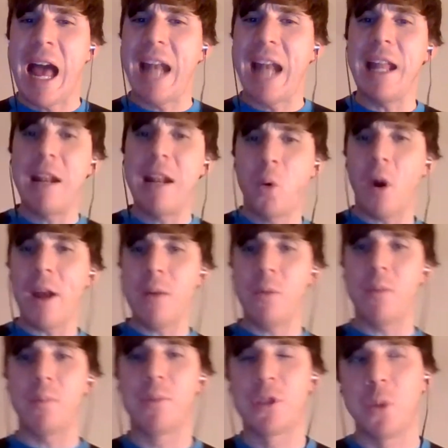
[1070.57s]
and in quite
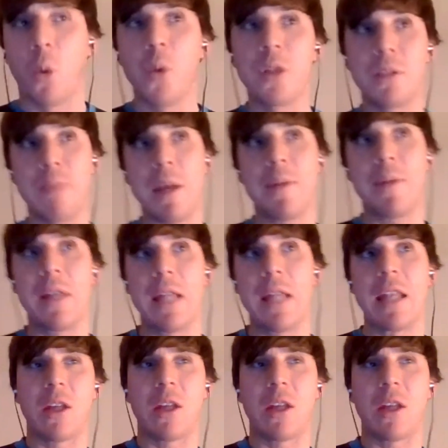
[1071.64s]
towards maybe the end,